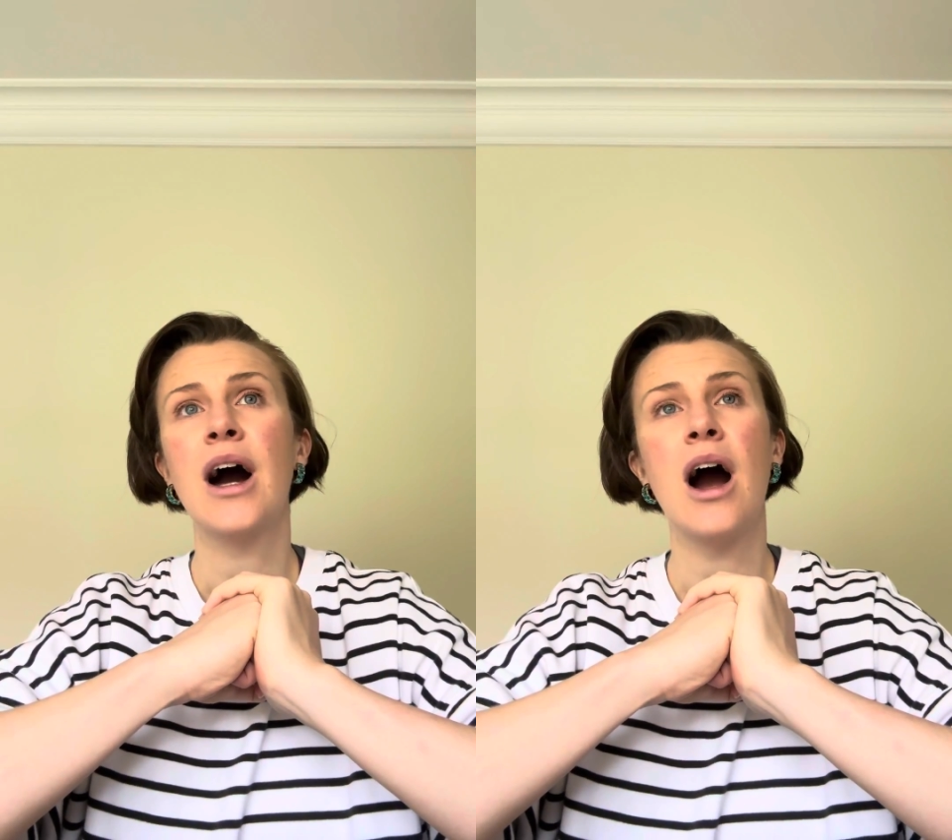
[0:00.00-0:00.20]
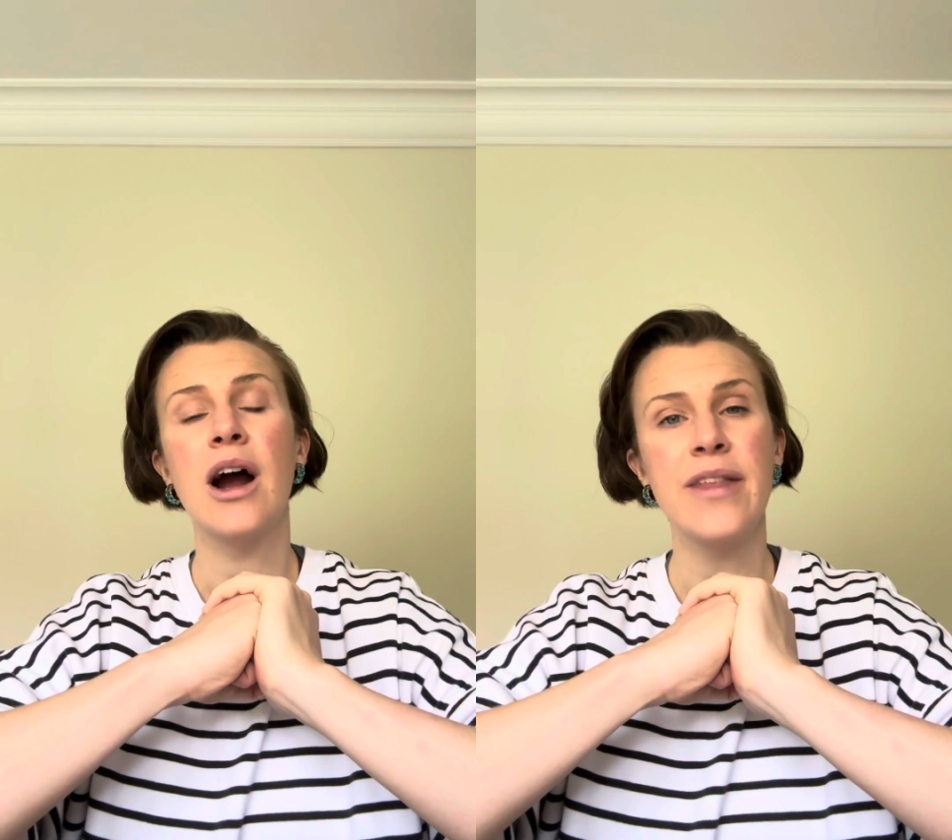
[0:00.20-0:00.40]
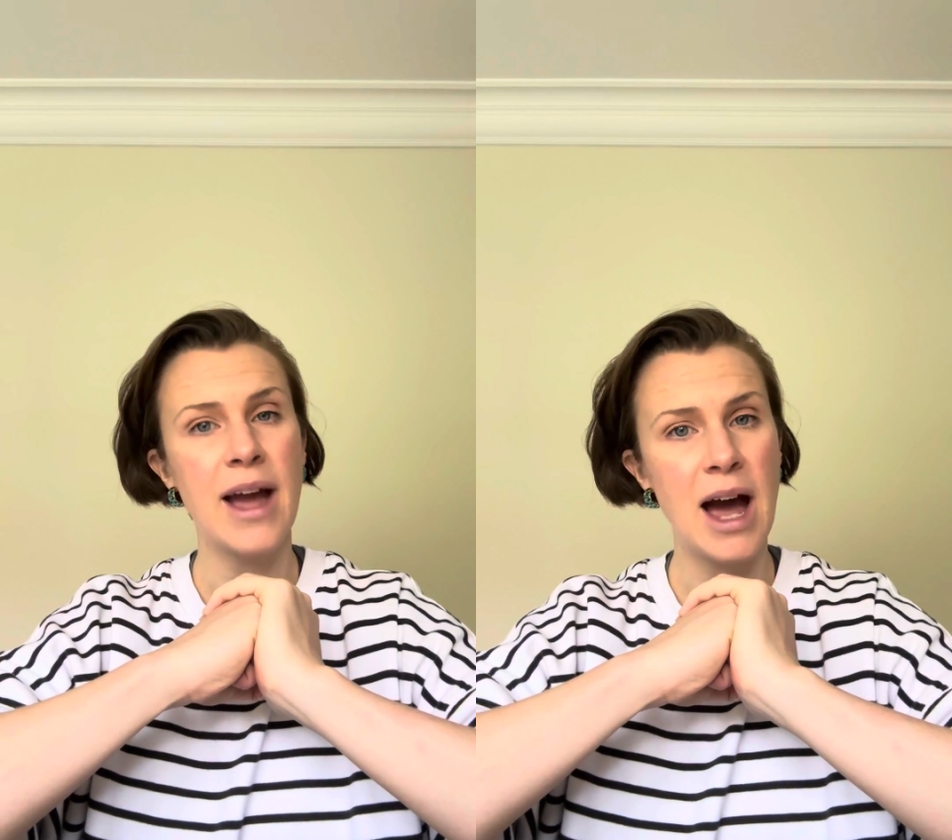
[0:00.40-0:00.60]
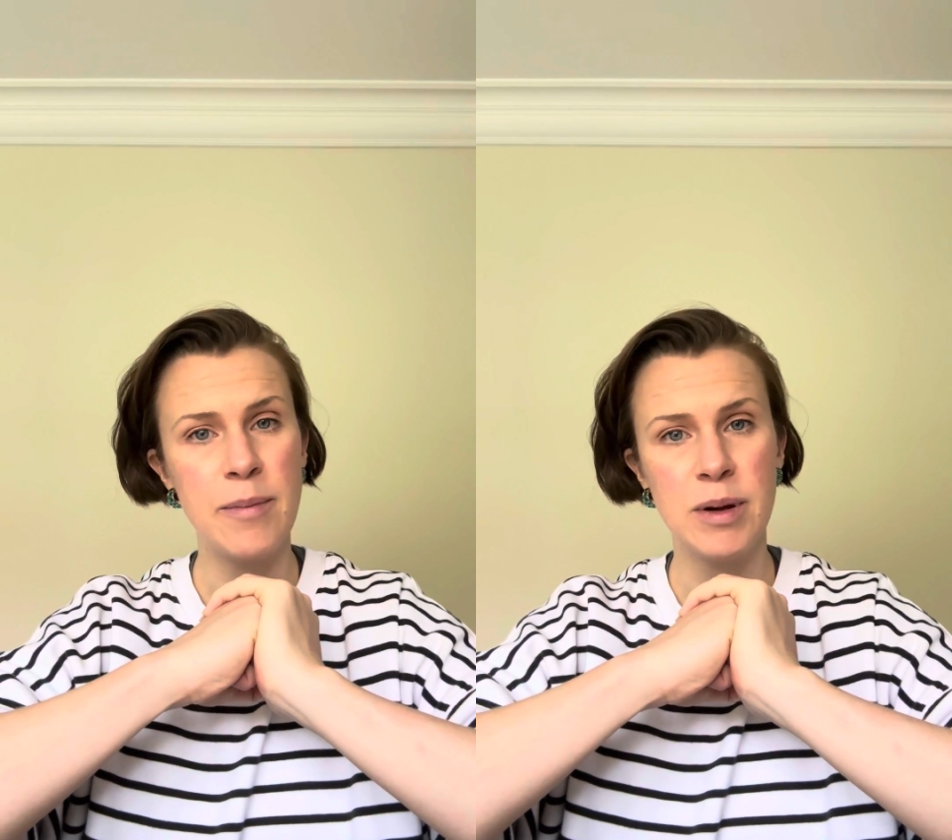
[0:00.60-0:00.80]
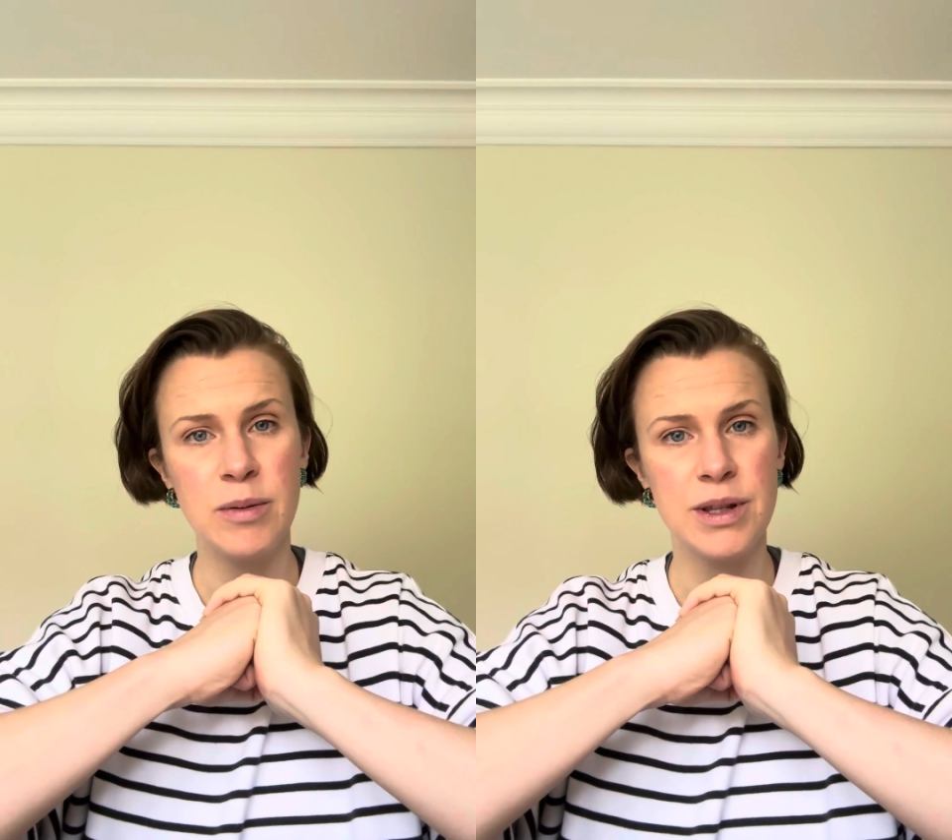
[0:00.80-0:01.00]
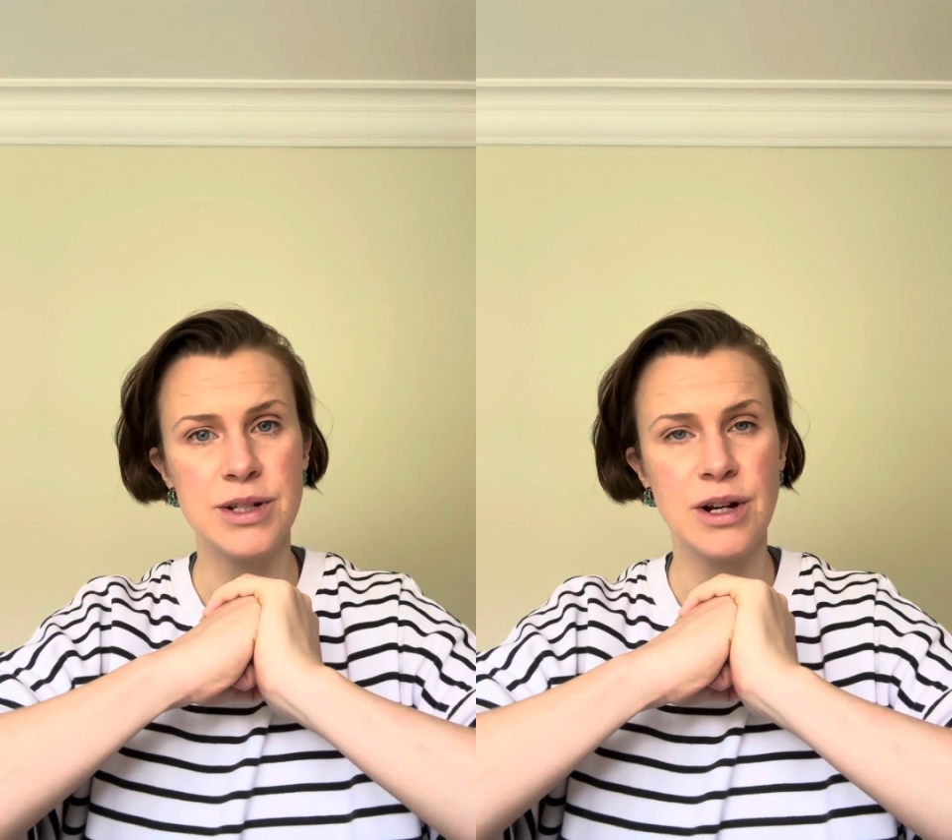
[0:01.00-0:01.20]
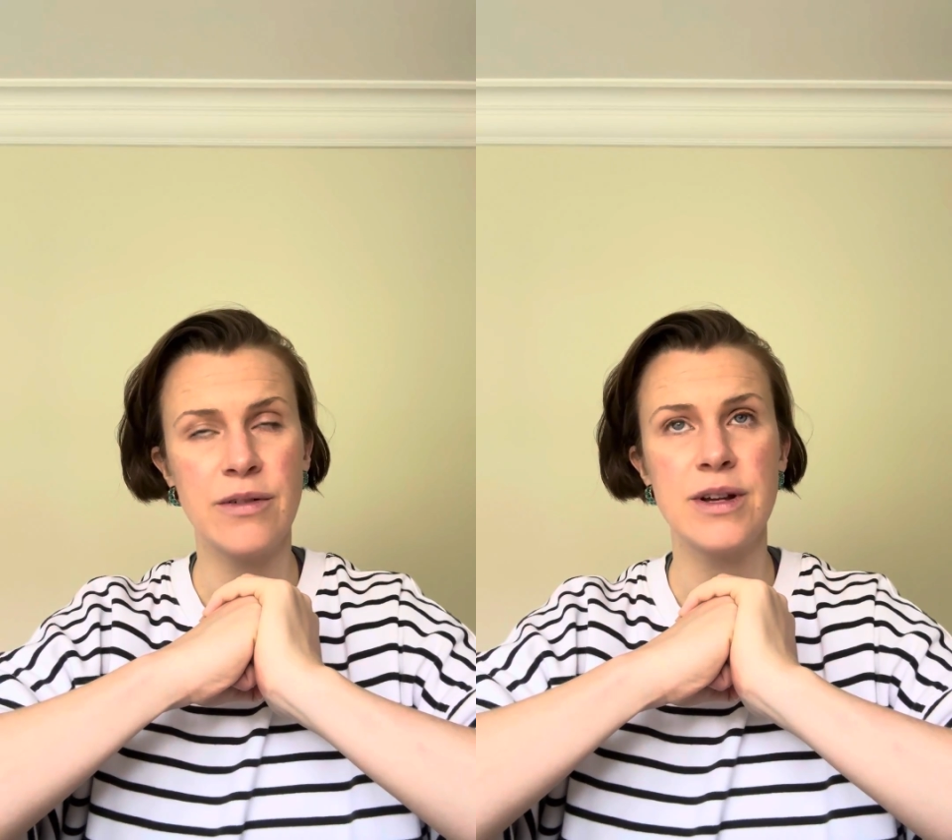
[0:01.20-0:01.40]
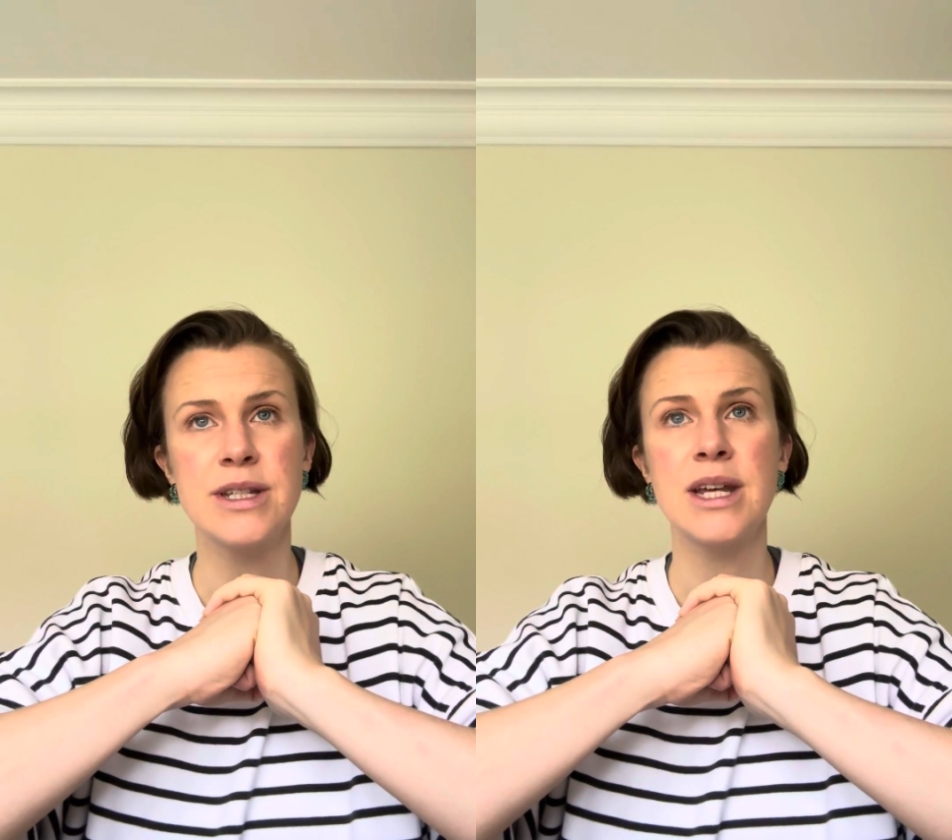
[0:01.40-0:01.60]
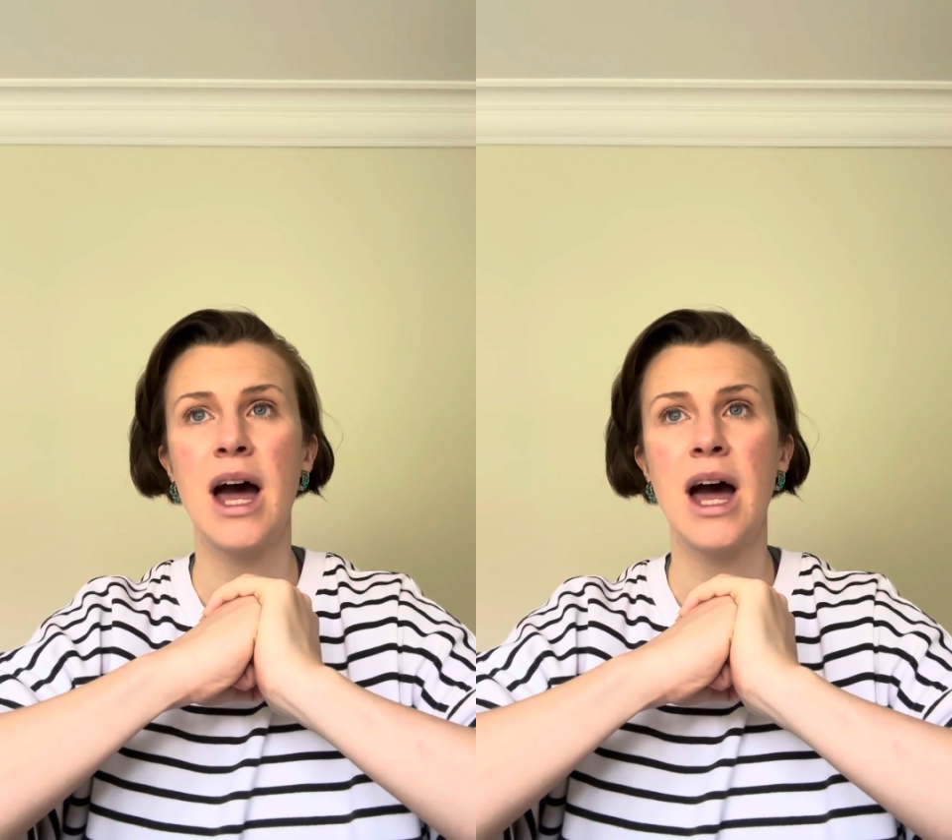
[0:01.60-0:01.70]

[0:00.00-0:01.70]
are they happy with the service?